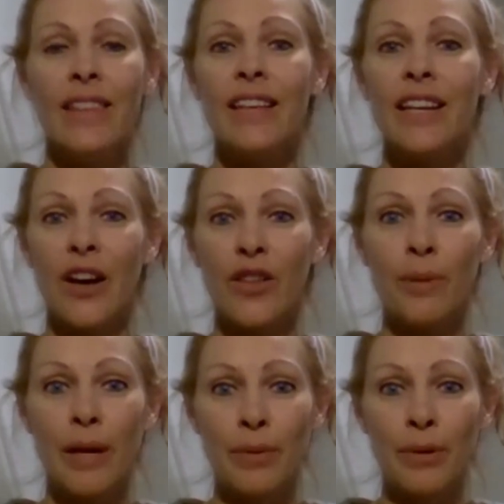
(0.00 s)
than other
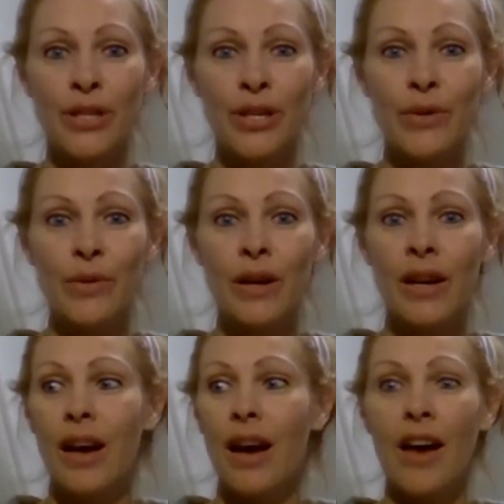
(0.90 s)
people do.
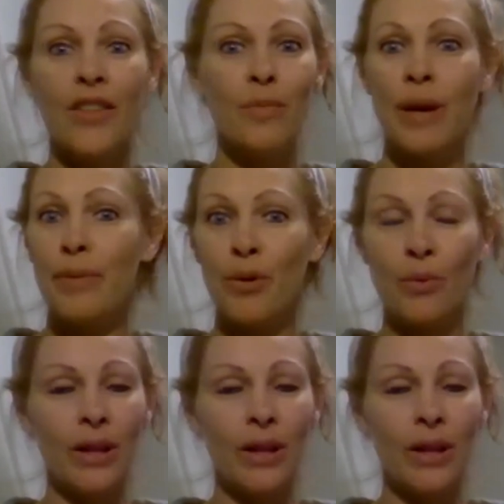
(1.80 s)
Other people